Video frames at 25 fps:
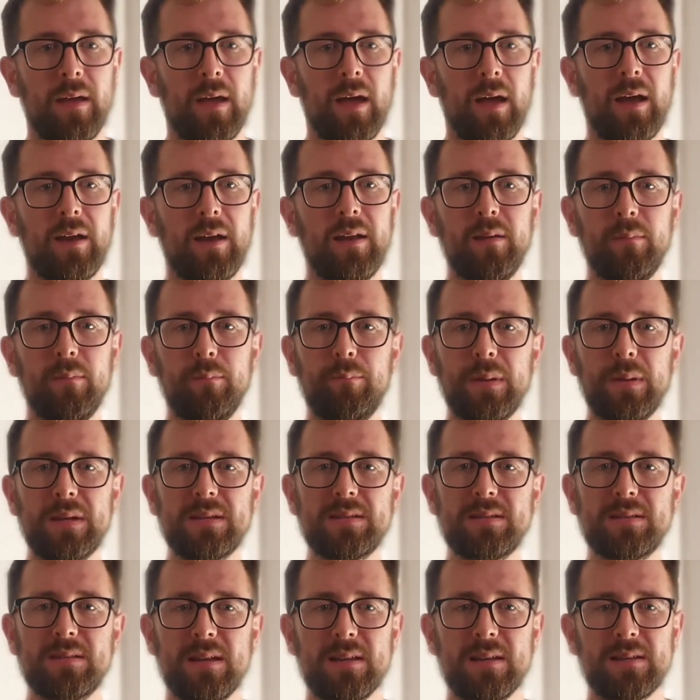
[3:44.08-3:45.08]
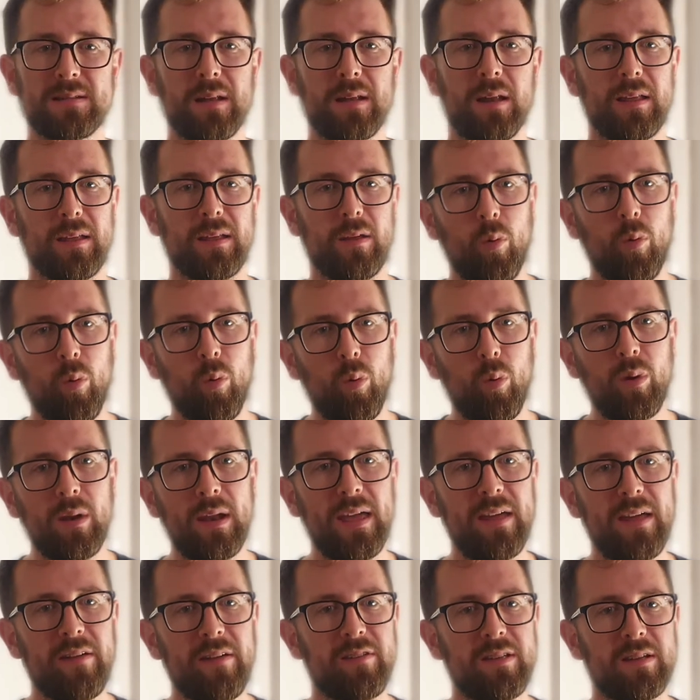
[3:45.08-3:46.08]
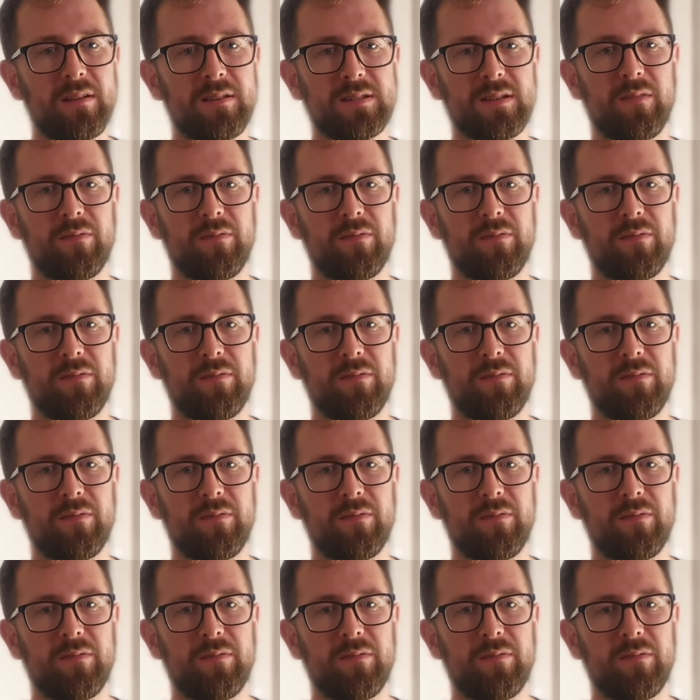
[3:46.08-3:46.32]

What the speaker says: And in business, like all areas